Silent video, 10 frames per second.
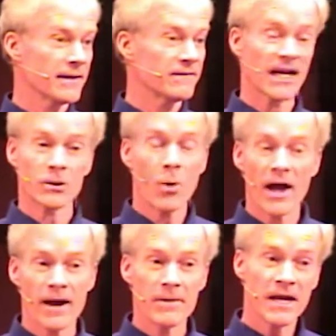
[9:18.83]
That's
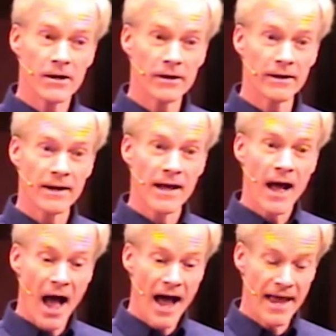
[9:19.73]
why I'm here.
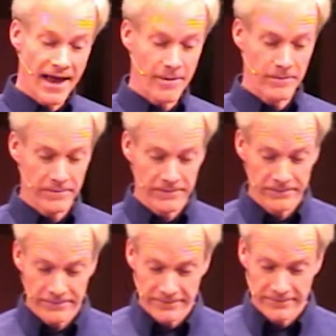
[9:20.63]
I am,
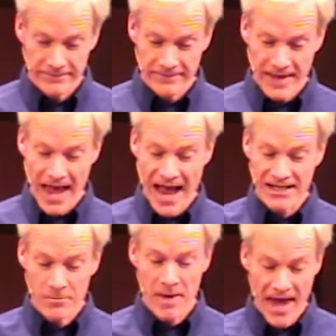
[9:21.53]

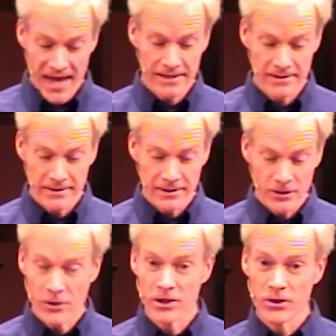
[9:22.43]
as a man,
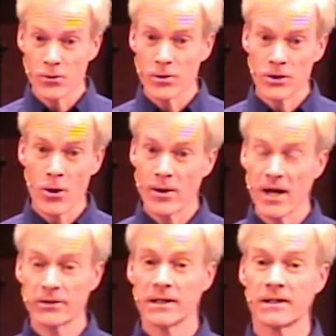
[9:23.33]
going to do what no one
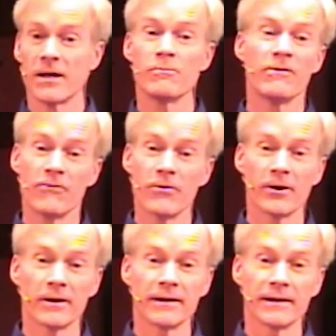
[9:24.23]
else has done
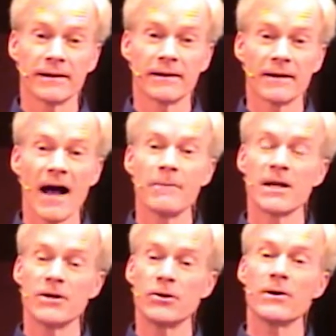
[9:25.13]
before. I'm going
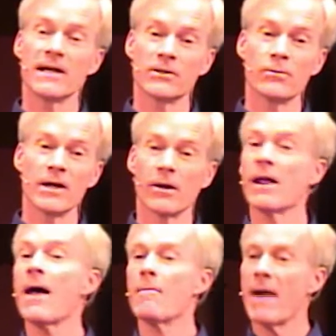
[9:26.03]
to do his will
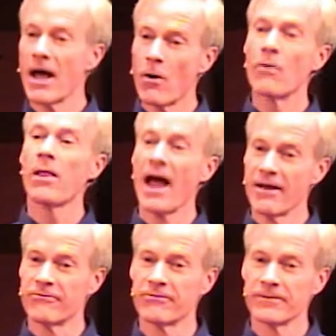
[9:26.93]
my whole
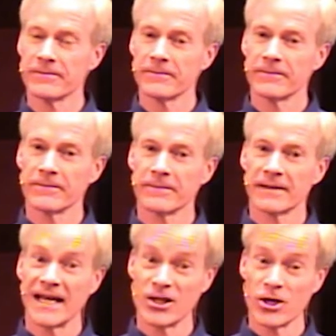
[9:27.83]
life
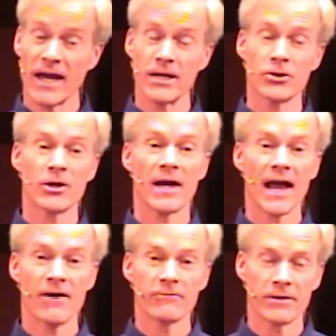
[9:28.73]
and change
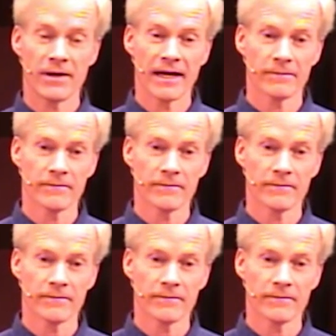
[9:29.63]
everything.